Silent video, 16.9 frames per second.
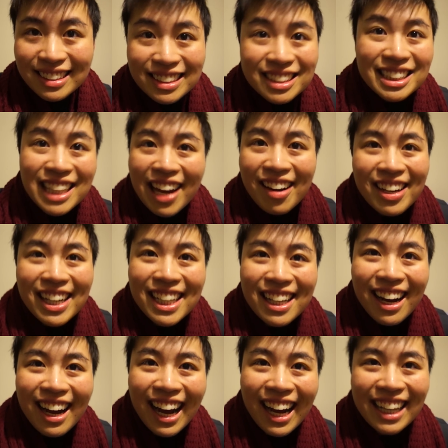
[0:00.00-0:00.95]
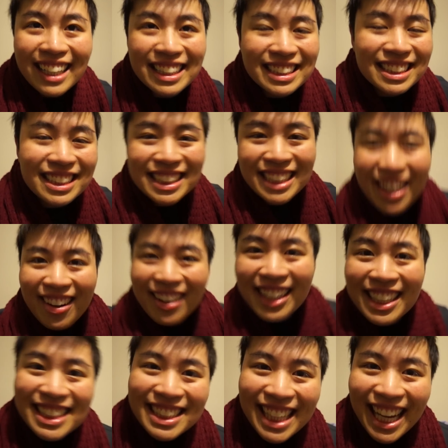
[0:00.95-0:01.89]
sharing guy and
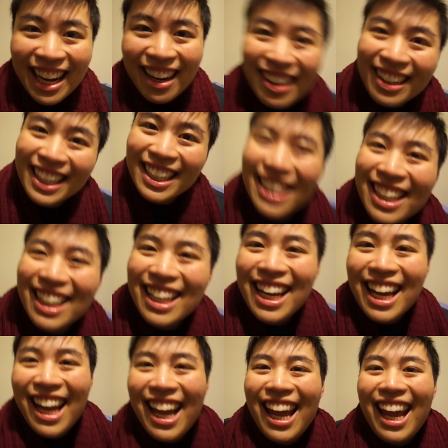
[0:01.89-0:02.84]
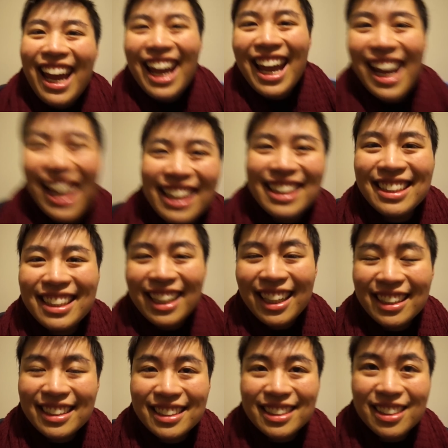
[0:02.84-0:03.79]
sharing is caring and
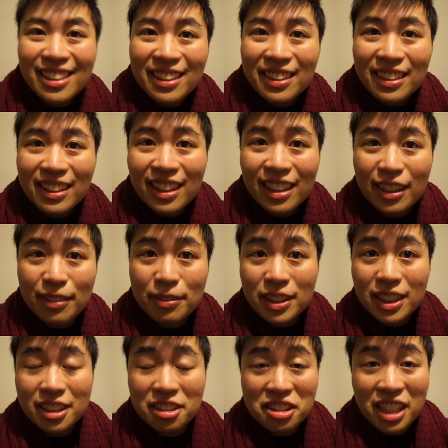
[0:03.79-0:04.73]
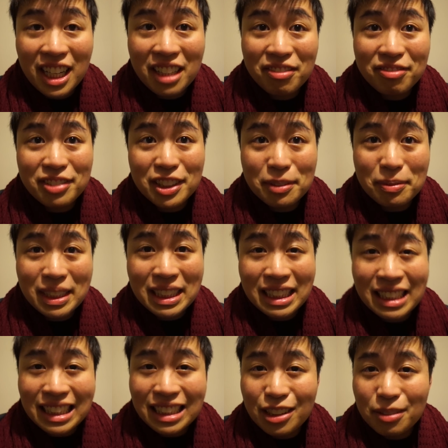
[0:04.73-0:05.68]
yeah so I'm gonna try and film a
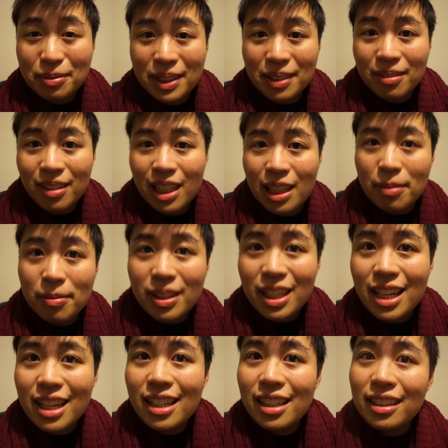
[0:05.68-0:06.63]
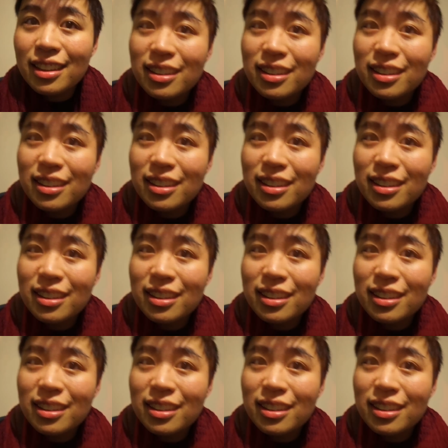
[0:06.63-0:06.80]
little bit while I'm there